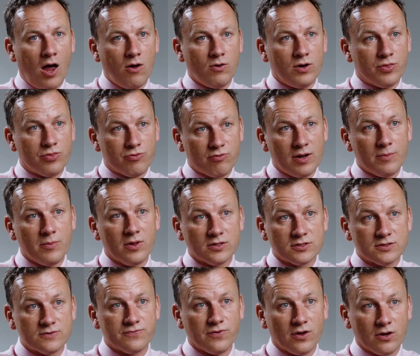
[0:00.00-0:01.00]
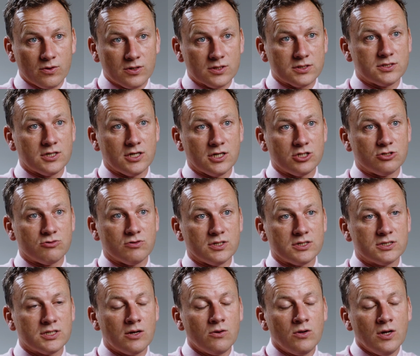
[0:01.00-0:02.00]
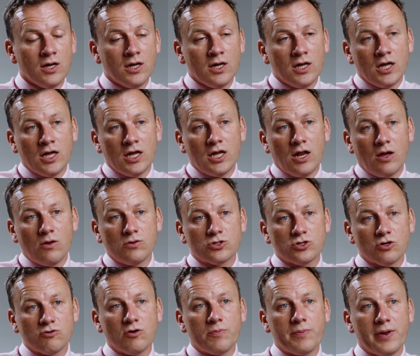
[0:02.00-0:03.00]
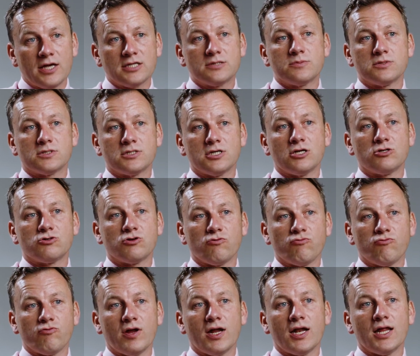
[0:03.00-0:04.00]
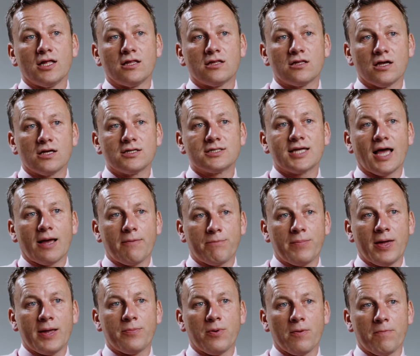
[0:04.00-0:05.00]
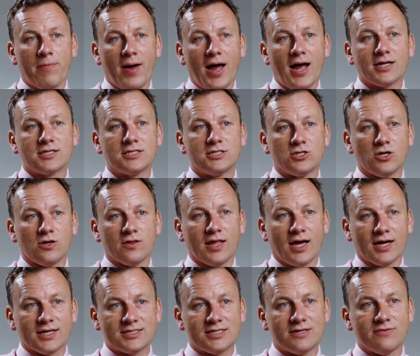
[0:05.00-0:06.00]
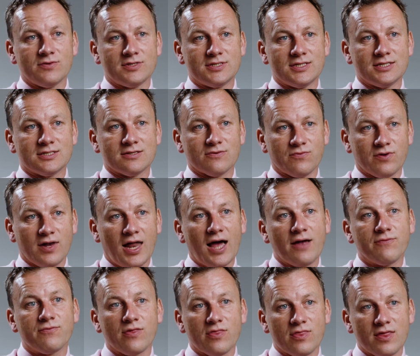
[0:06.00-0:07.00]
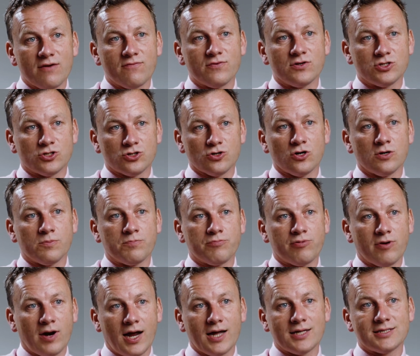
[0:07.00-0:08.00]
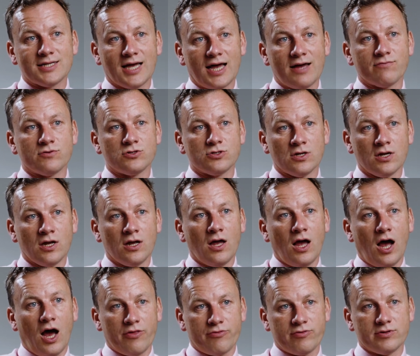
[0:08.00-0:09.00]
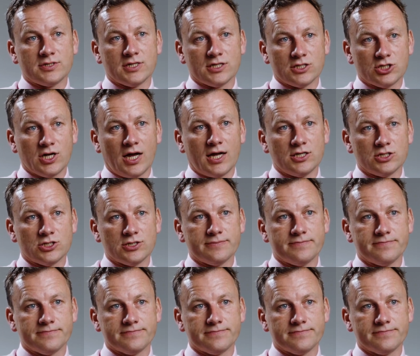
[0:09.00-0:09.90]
only three months following surgery. So, you know, joint replacement surgery really does get people back to doing the activities of life that they've enjoyed prior to having arthritic change.